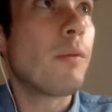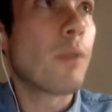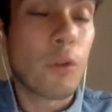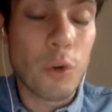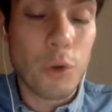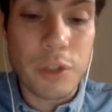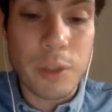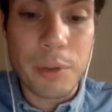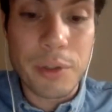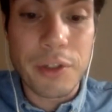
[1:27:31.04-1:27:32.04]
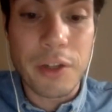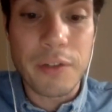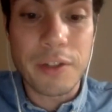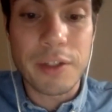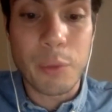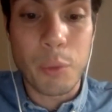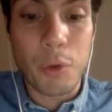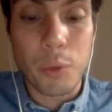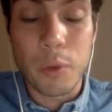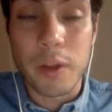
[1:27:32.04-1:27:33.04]
of course, the prison services that we
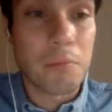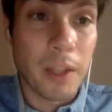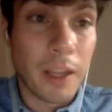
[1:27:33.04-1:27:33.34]
work with